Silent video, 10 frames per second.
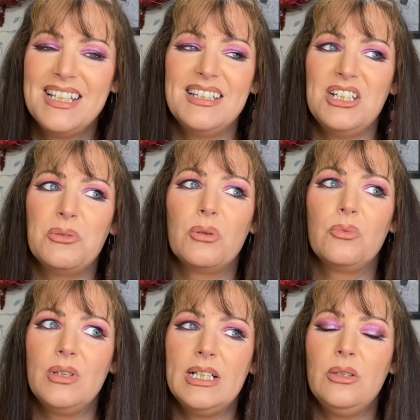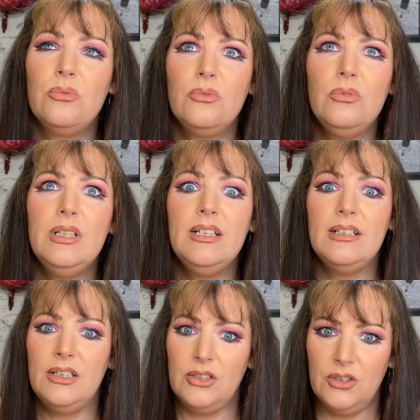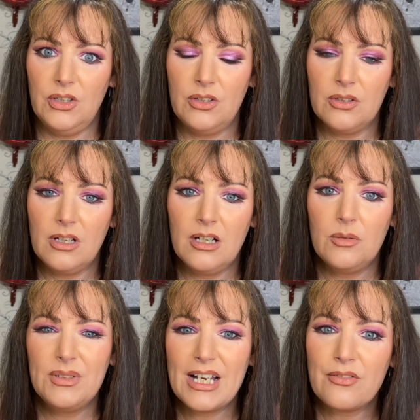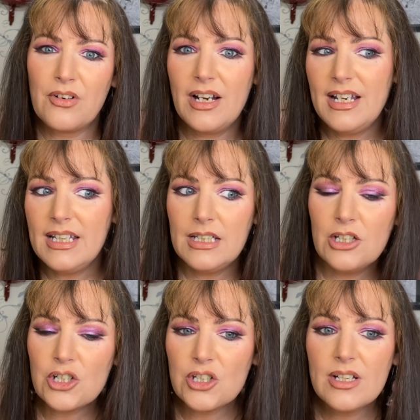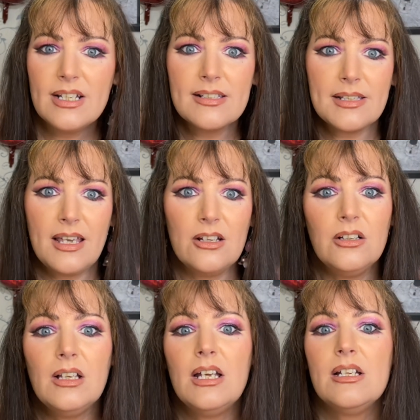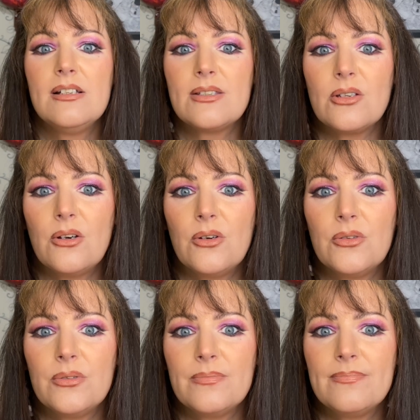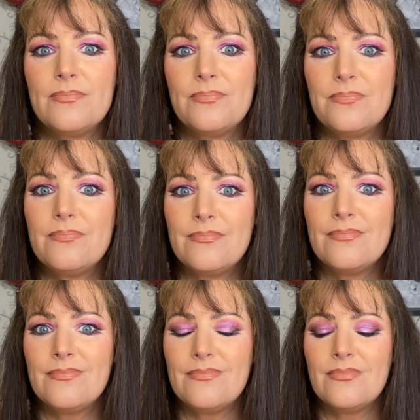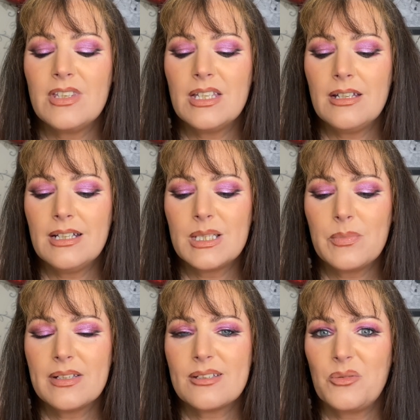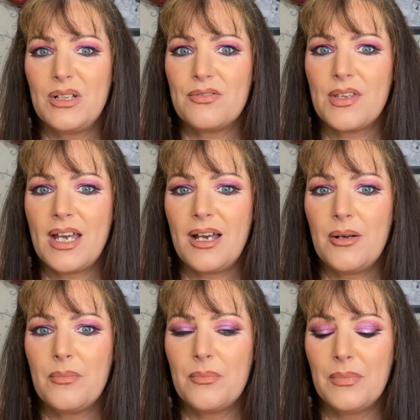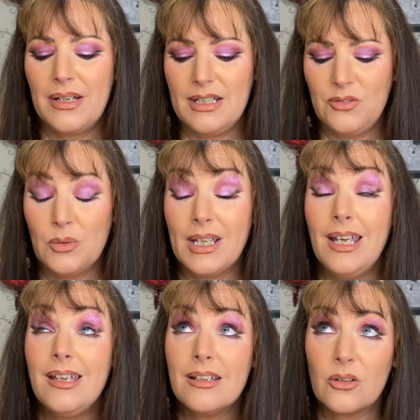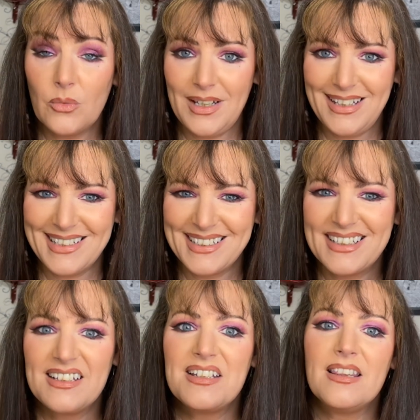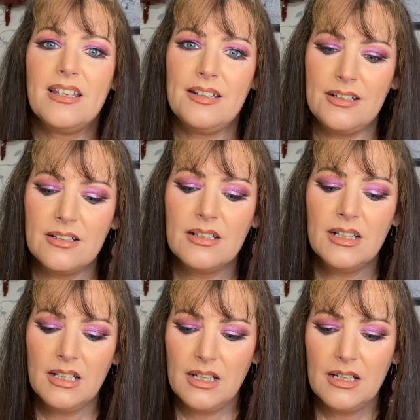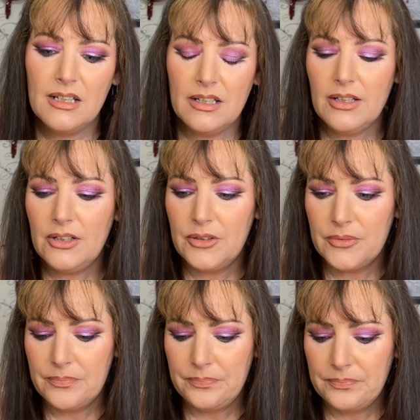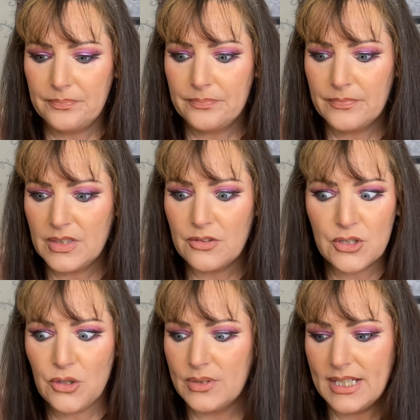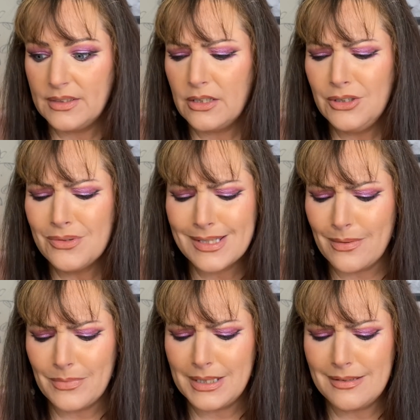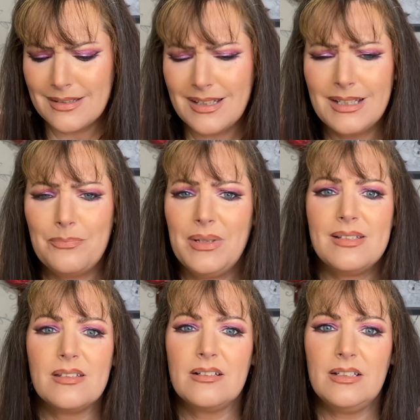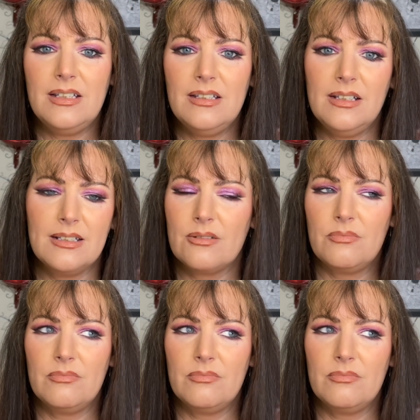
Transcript: they do a really, really good uh, Black Friday-ish sale, so it's best to wait for that. But if you can't wait, then, you know, there's codes out there. Use somebody's. It basically, it's